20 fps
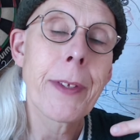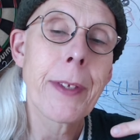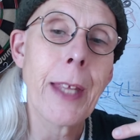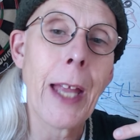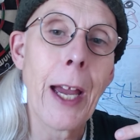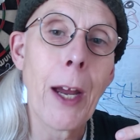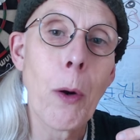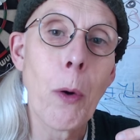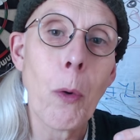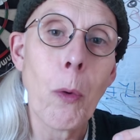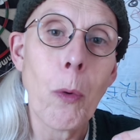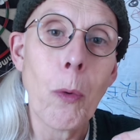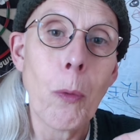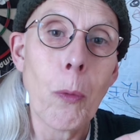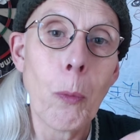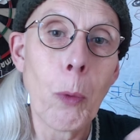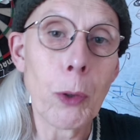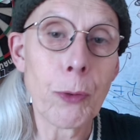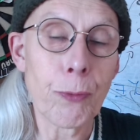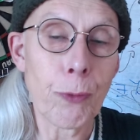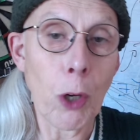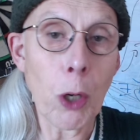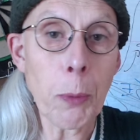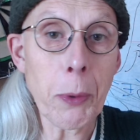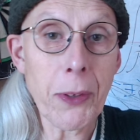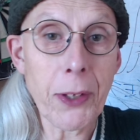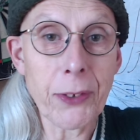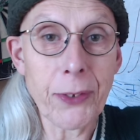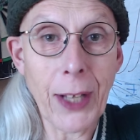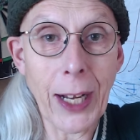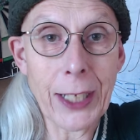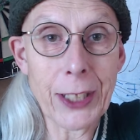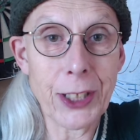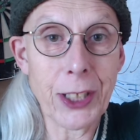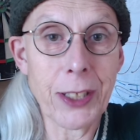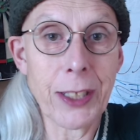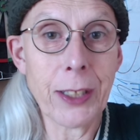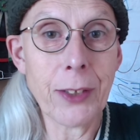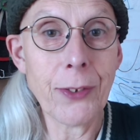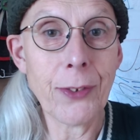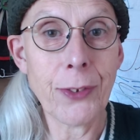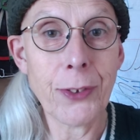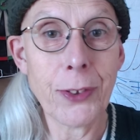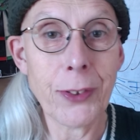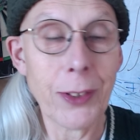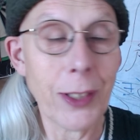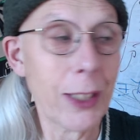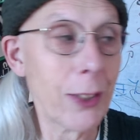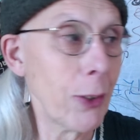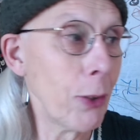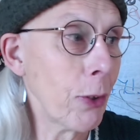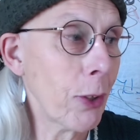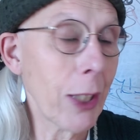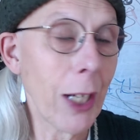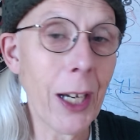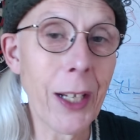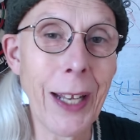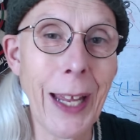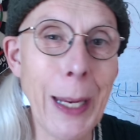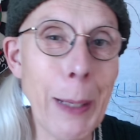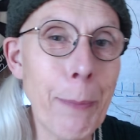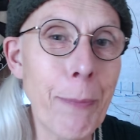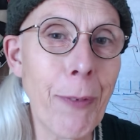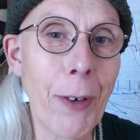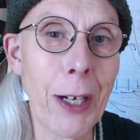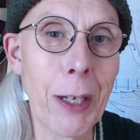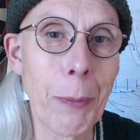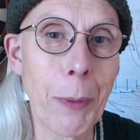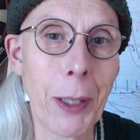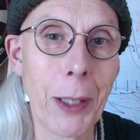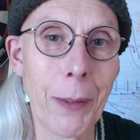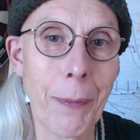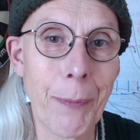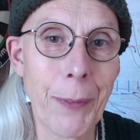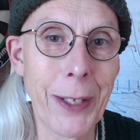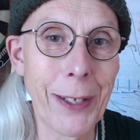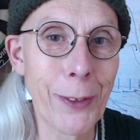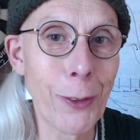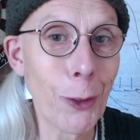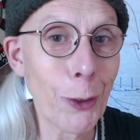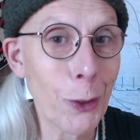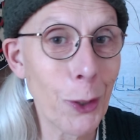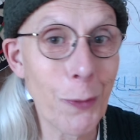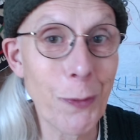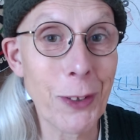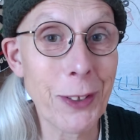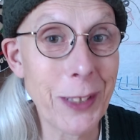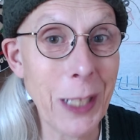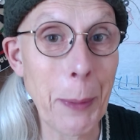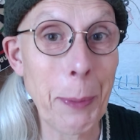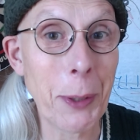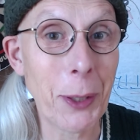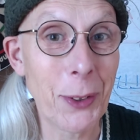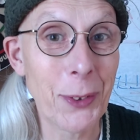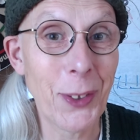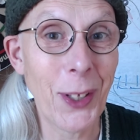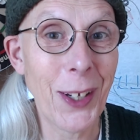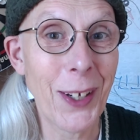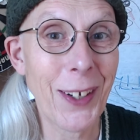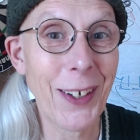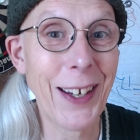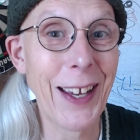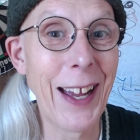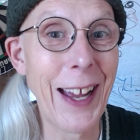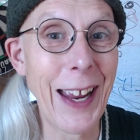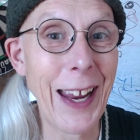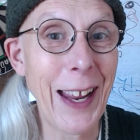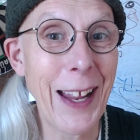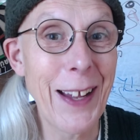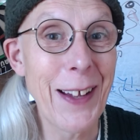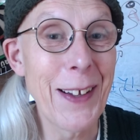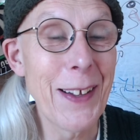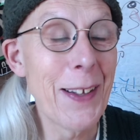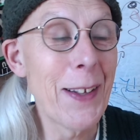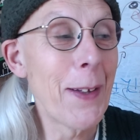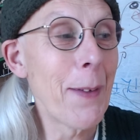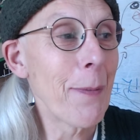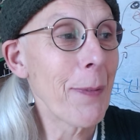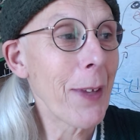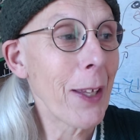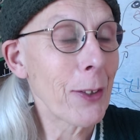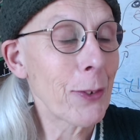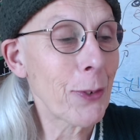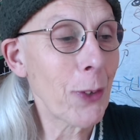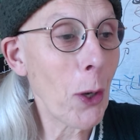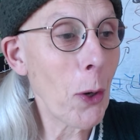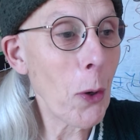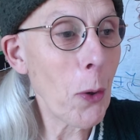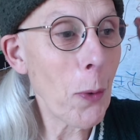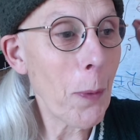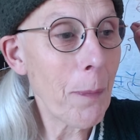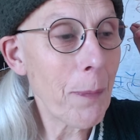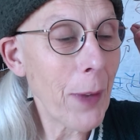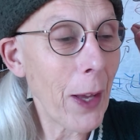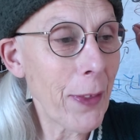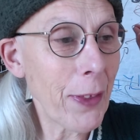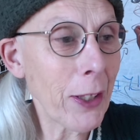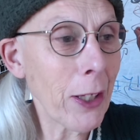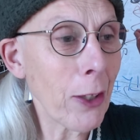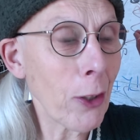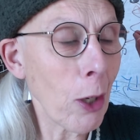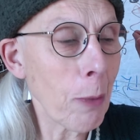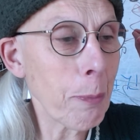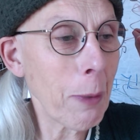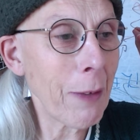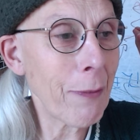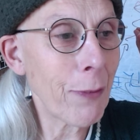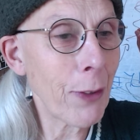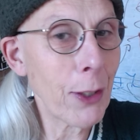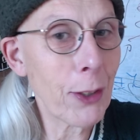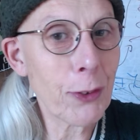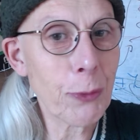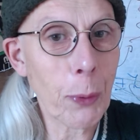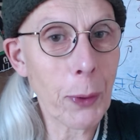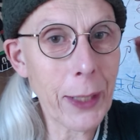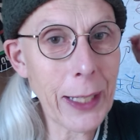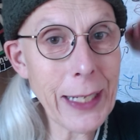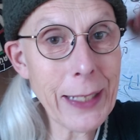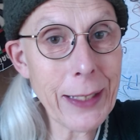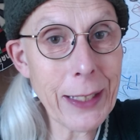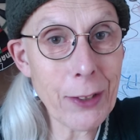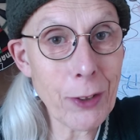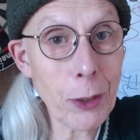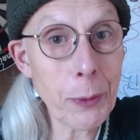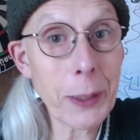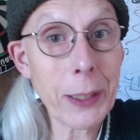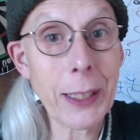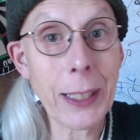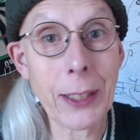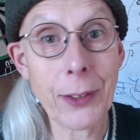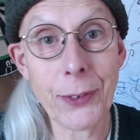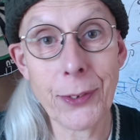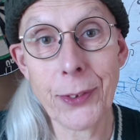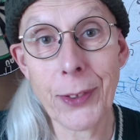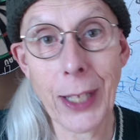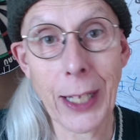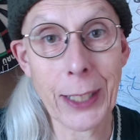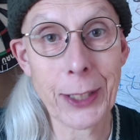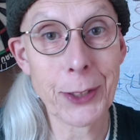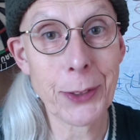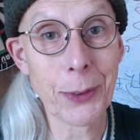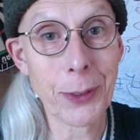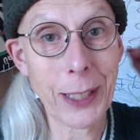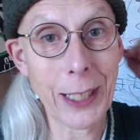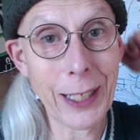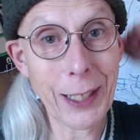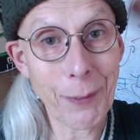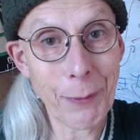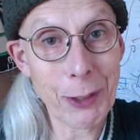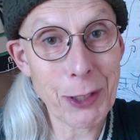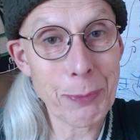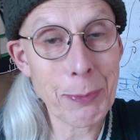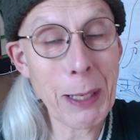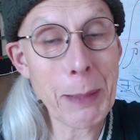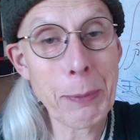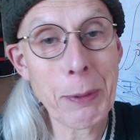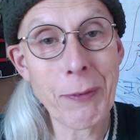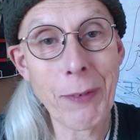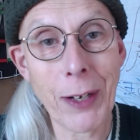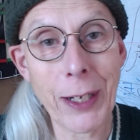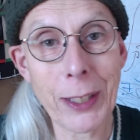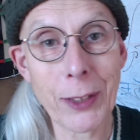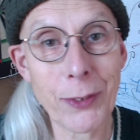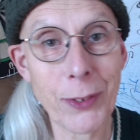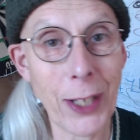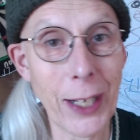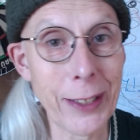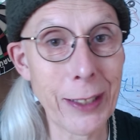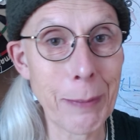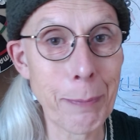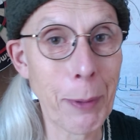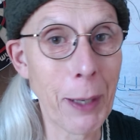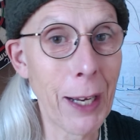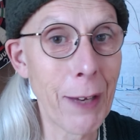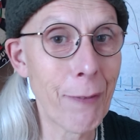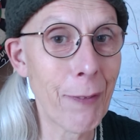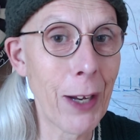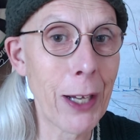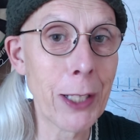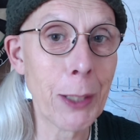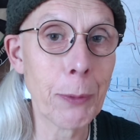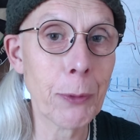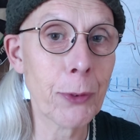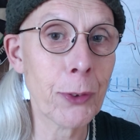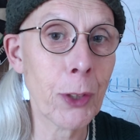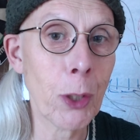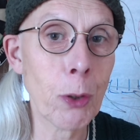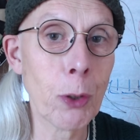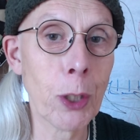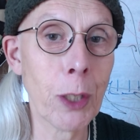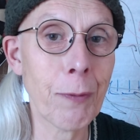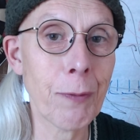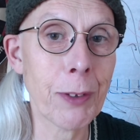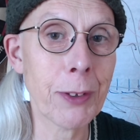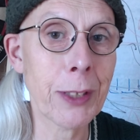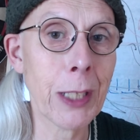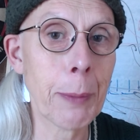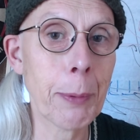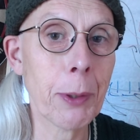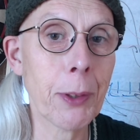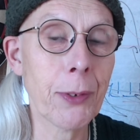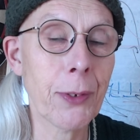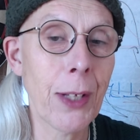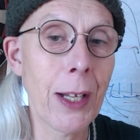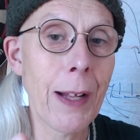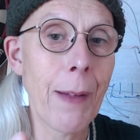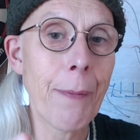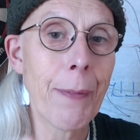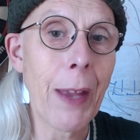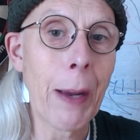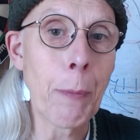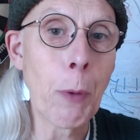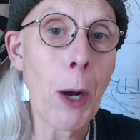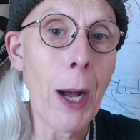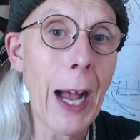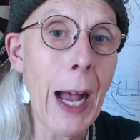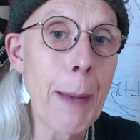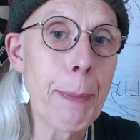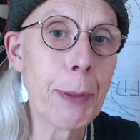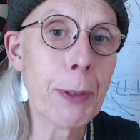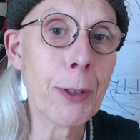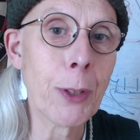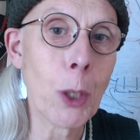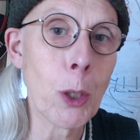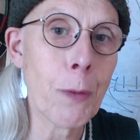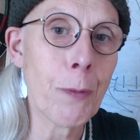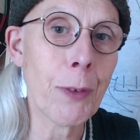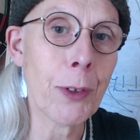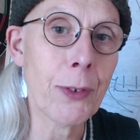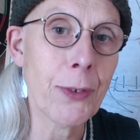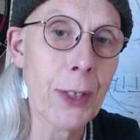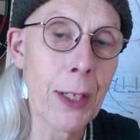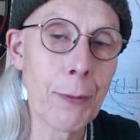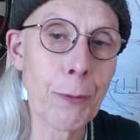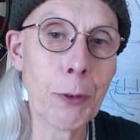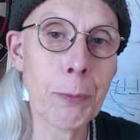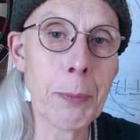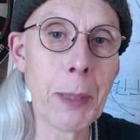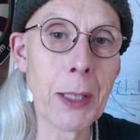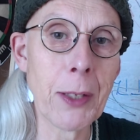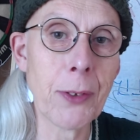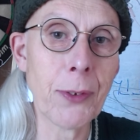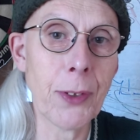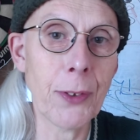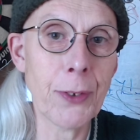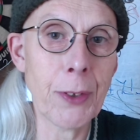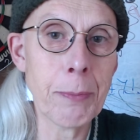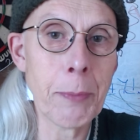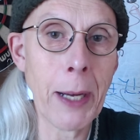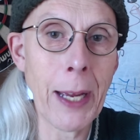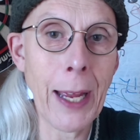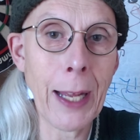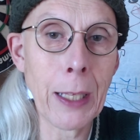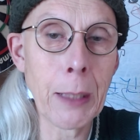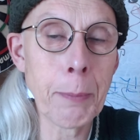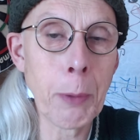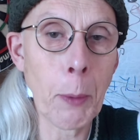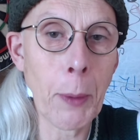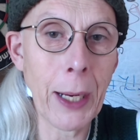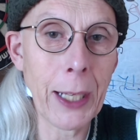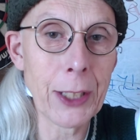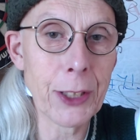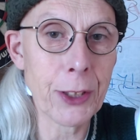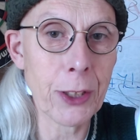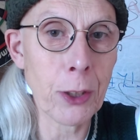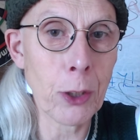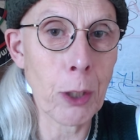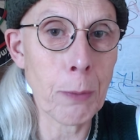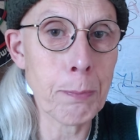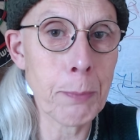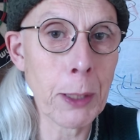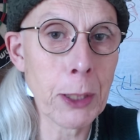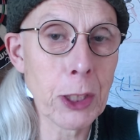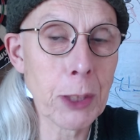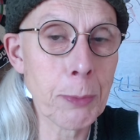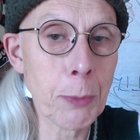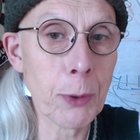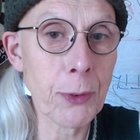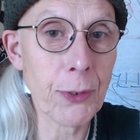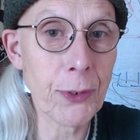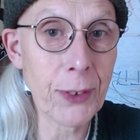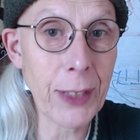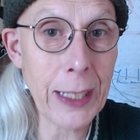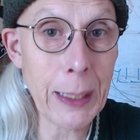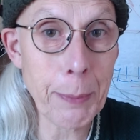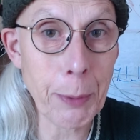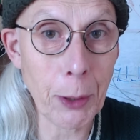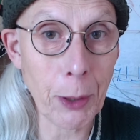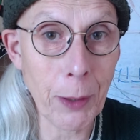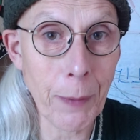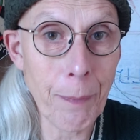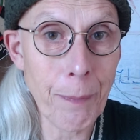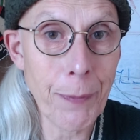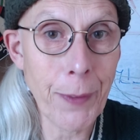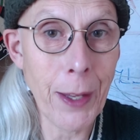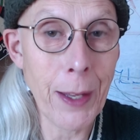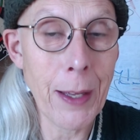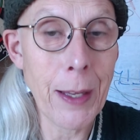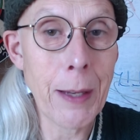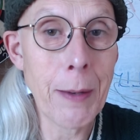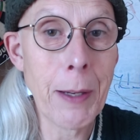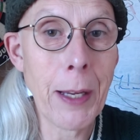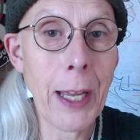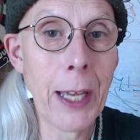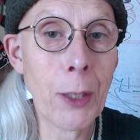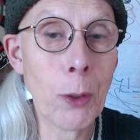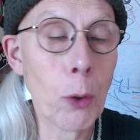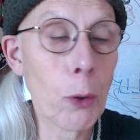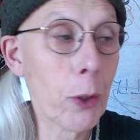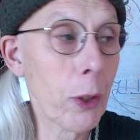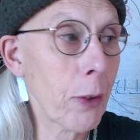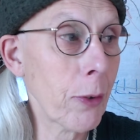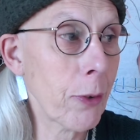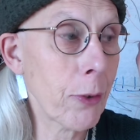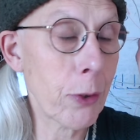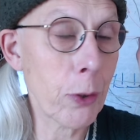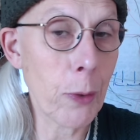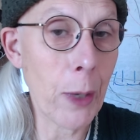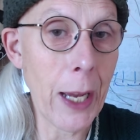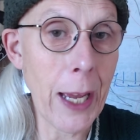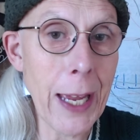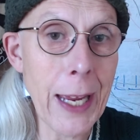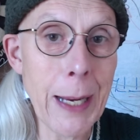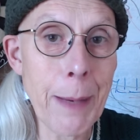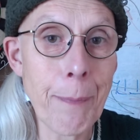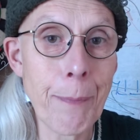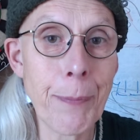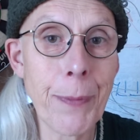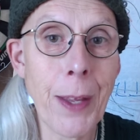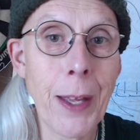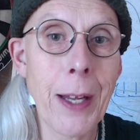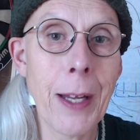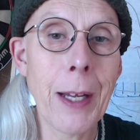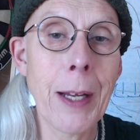Now, what's wrong with this action is you can't aim very well. It's not good for doubles, okay? So I think I got my first 180 doing this, actually, which made me very excited, but I found it was no good for doubles. And what happened over several months is that my elbow action got much more stable in order to aim.